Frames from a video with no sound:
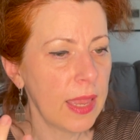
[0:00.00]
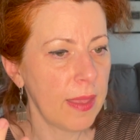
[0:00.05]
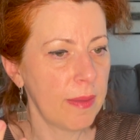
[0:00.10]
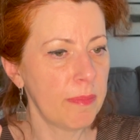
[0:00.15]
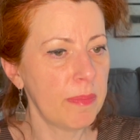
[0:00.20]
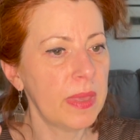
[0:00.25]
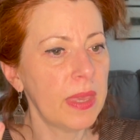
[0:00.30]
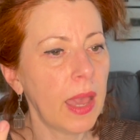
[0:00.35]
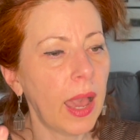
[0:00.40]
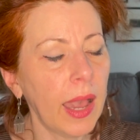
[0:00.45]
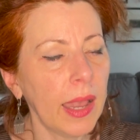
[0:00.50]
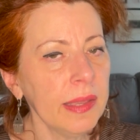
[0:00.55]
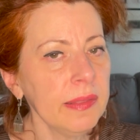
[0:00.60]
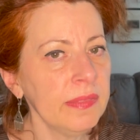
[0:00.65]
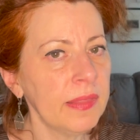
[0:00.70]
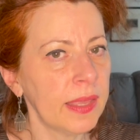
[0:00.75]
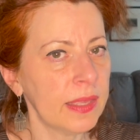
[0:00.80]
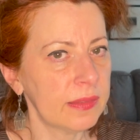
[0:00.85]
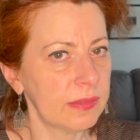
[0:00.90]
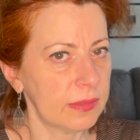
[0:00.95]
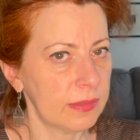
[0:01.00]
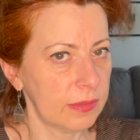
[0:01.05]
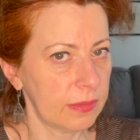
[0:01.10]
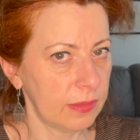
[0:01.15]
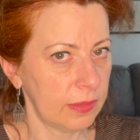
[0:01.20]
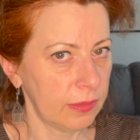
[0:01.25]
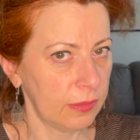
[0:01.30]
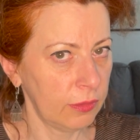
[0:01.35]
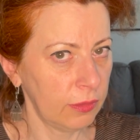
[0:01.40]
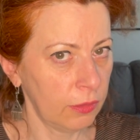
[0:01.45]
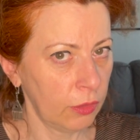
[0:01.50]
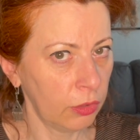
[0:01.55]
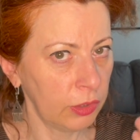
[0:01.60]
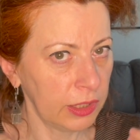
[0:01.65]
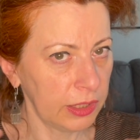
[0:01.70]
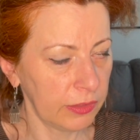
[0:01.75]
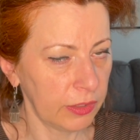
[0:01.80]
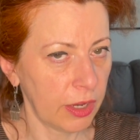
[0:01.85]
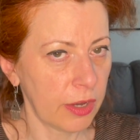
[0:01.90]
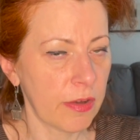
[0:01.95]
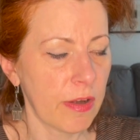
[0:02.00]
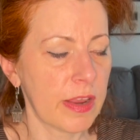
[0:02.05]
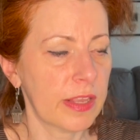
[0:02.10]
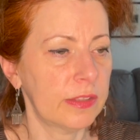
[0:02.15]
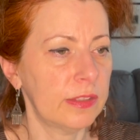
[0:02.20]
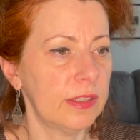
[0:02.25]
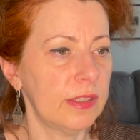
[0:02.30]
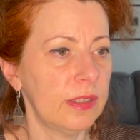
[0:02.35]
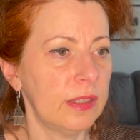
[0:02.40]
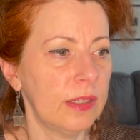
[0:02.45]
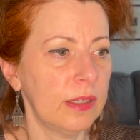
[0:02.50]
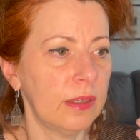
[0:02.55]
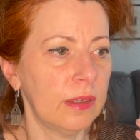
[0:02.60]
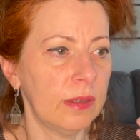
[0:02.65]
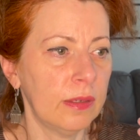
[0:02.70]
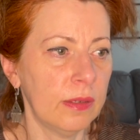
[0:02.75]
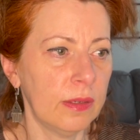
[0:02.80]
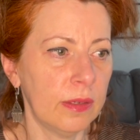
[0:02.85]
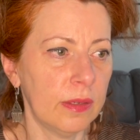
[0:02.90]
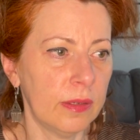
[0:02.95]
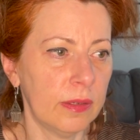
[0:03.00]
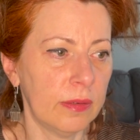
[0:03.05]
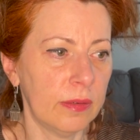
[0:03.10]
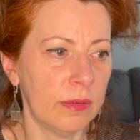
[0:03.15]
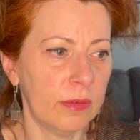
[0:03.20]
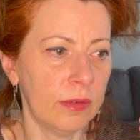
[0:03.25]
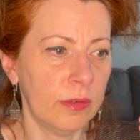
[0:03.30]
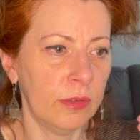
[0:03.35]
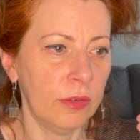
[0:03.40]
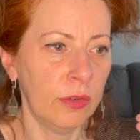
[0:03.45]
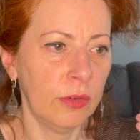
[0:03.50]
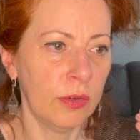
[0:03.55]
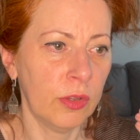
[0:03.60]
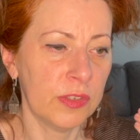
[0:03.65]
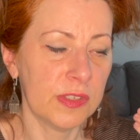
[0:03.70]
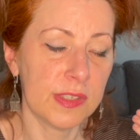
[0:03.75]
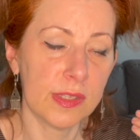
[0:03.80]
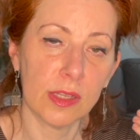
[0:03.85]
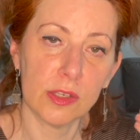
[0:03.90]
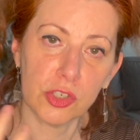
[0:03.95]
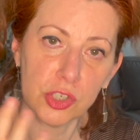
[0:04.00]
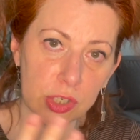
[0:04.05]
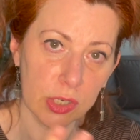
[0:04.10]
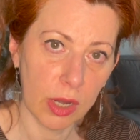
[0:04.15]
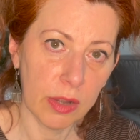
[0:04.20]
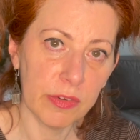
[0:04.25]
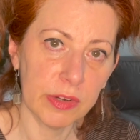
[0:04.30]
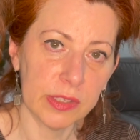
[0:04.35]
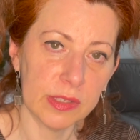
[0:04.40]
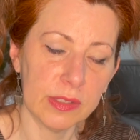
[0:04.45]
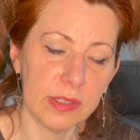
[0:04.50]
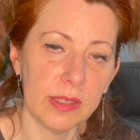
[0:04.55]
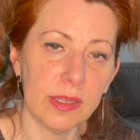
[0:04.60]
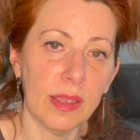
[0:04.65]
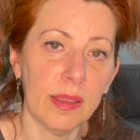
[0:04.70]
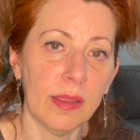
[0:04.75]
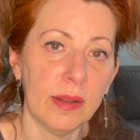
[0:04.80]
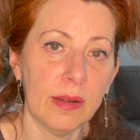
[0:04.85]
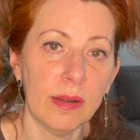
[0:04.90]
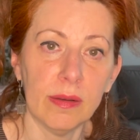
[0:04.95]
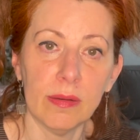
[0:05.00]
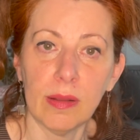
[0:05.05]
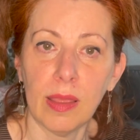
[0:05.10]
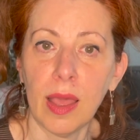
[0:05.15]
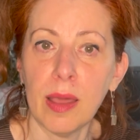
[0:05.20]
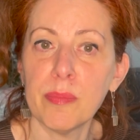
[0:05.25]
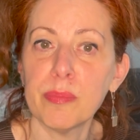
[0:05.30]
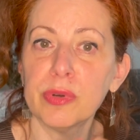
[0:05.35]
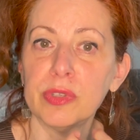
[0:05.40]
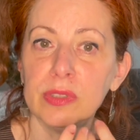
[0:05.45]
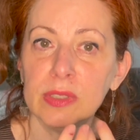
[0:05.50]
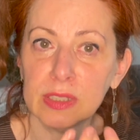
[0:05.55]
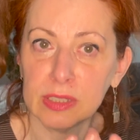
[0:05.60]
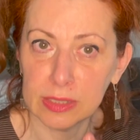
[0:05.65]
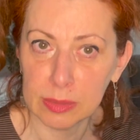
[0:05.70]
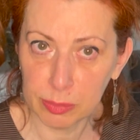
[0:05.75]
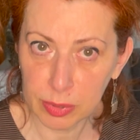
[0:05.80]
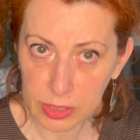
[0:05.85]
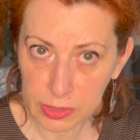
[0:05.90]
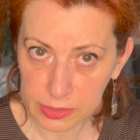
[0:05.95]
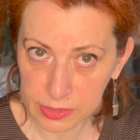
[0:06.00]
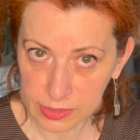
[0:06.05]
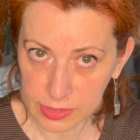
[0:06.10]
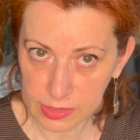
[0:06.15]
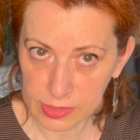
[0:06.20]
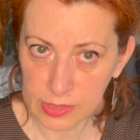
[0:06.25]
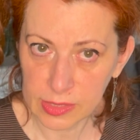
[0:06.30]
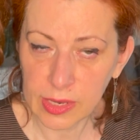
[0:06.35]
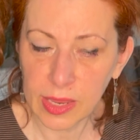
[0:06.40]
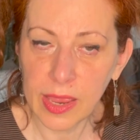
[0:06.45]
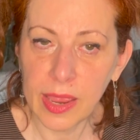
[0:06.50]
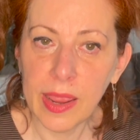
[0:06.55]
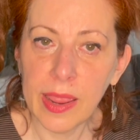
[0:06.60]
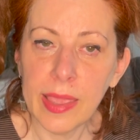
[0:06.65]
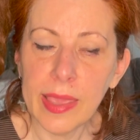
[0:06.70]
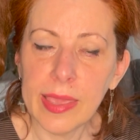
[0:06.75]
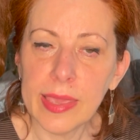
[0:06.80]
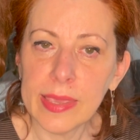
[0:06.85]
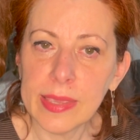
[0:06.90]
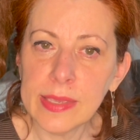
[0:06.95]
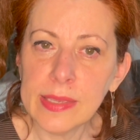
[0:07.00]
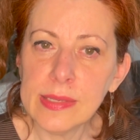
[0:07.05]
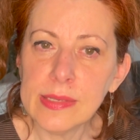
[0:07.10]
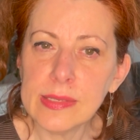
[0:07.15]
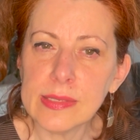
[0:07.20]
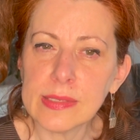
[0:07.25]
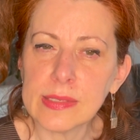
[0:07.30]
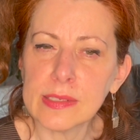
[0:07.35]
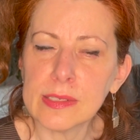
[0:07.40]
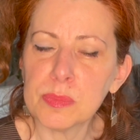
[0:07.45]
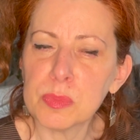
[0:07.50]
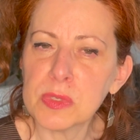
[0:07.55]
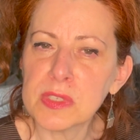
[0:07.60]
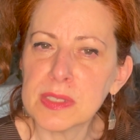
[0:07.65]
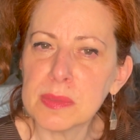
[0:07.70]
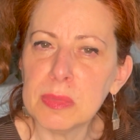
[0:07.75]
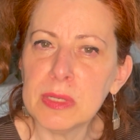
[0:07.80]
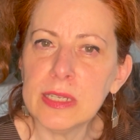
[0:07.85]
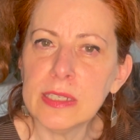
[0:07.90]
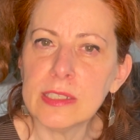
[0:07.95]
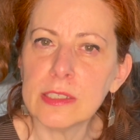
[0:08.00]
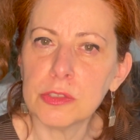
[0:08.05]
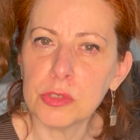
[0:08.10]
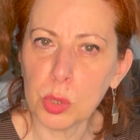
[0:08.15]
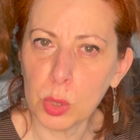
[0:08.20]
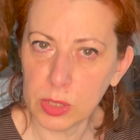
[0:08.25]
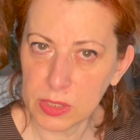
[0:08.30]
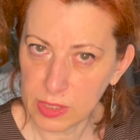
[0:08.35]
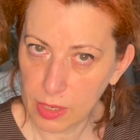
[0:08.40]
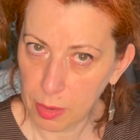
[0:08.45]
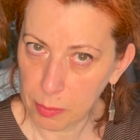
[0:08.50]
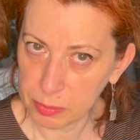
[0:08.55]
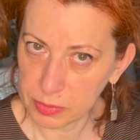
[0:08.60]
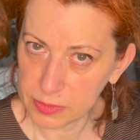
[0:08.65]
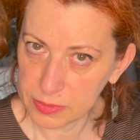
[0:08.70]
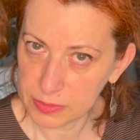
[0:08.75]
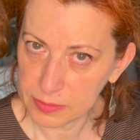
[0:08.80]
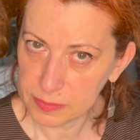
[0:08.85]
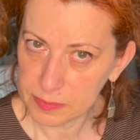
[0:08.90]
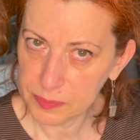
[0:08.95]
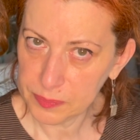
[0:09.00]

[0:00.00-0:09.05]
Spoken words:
behind that nonlinearity, nonstationarity and unpredictability is the possibility to adapt.